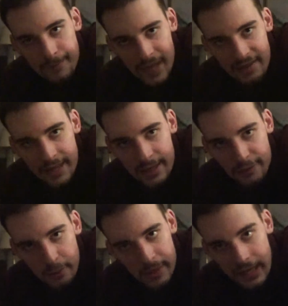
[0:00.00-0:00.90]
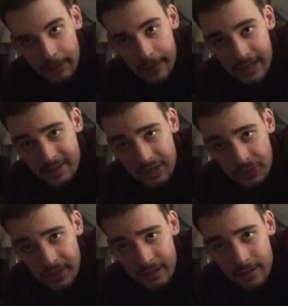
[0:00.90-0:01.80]
I think it's from the animated
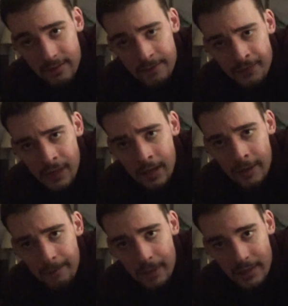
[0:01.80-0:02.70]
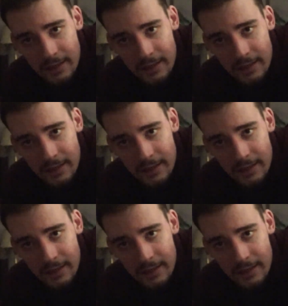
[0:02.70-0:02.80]
series, but